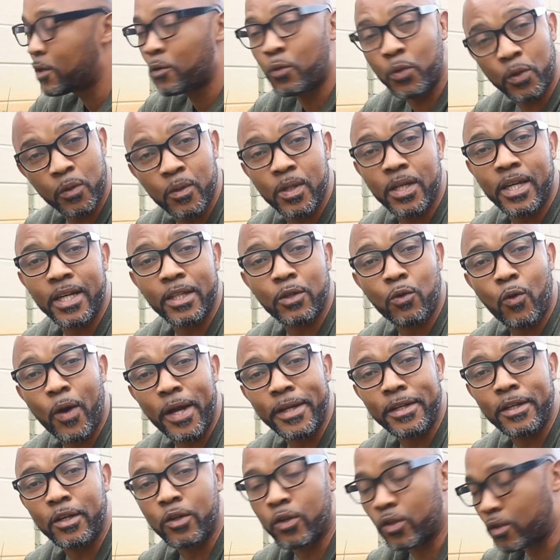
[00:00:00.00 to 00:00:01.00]
we will get
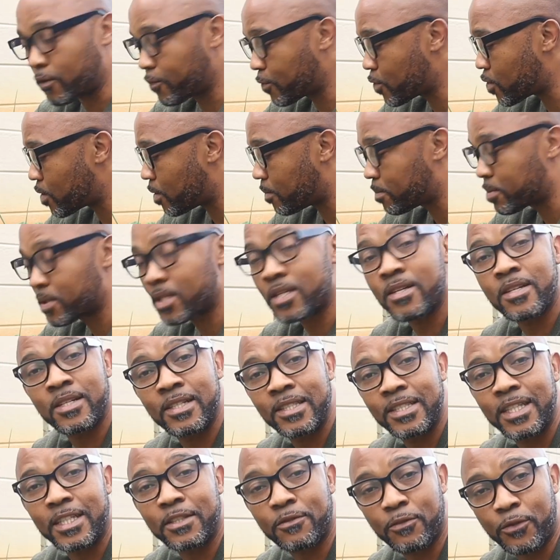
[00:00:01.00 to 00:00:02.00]
quite a lot of crops
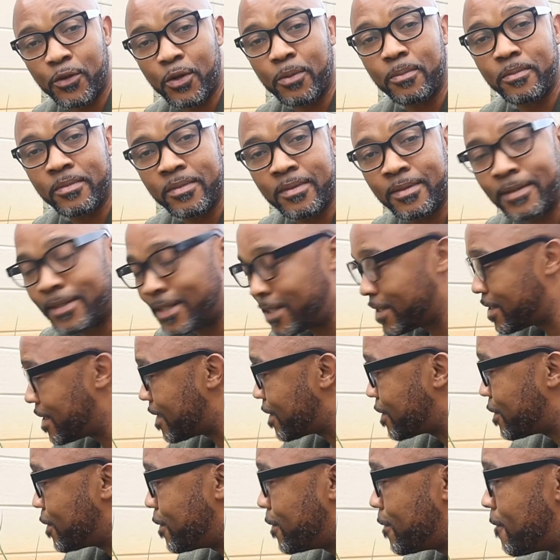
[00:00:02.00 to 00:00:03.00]
just from the
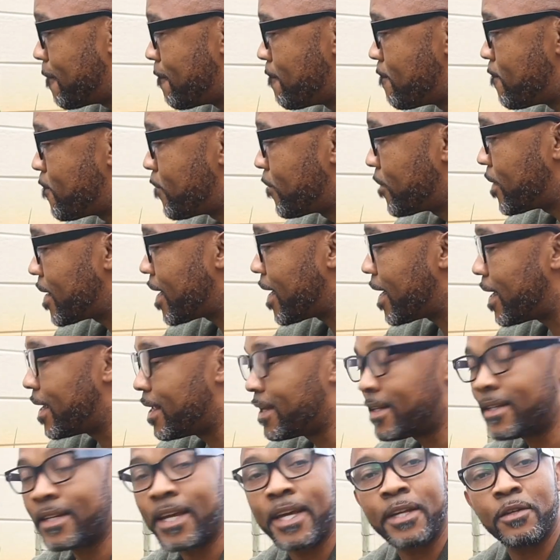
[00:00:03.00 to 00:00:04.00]
section,
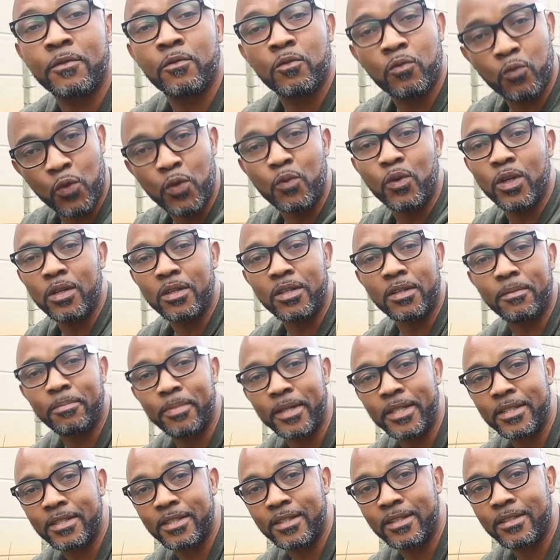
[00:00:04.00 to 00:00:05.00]
and then we will
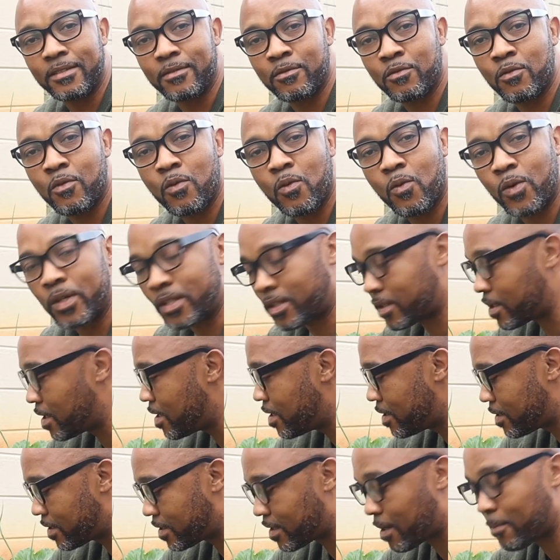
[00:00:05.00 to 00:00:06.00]
replace it with
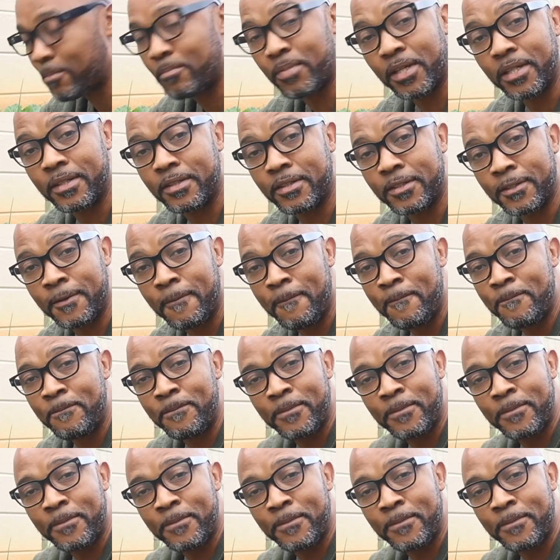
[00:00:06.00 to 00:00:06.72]
some beans